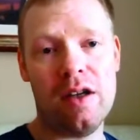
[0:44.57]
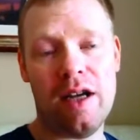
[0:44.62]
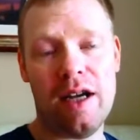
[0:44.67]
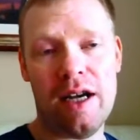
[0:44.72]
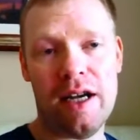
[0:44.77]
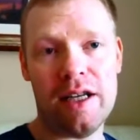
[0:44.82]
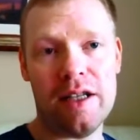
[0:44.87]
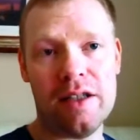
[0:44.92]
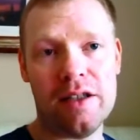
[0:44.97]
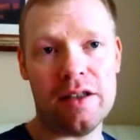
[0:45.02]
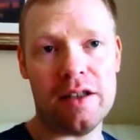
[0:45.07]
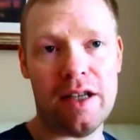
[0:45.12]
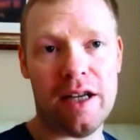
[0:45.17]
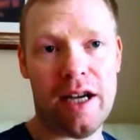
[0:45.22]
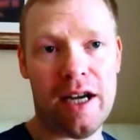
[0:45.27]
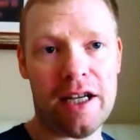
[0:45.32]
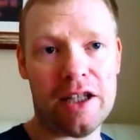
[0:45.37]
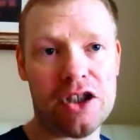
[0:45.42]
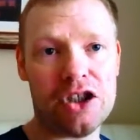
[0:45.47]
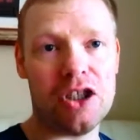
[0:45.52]
and
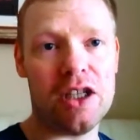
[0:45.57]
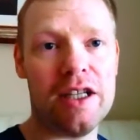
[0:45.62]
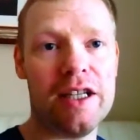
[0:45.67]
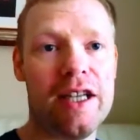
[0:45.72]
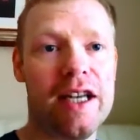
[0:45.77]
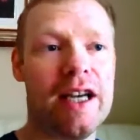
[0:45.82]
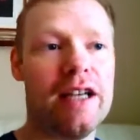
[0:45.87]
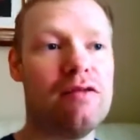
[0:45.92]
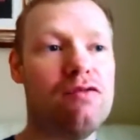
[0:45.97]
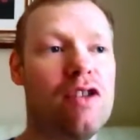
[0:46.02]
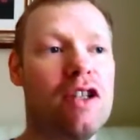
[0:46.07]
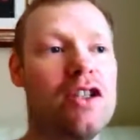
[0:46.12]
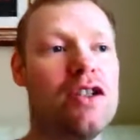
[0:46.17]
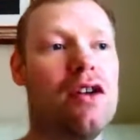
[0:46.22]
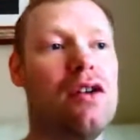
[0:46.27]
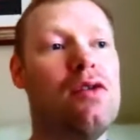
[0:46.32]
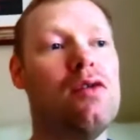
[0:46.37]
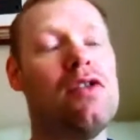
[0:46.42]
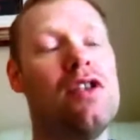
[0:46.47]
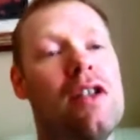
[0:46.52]
actually get
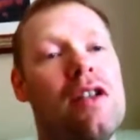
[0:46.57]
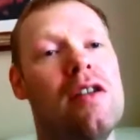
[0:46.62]
results.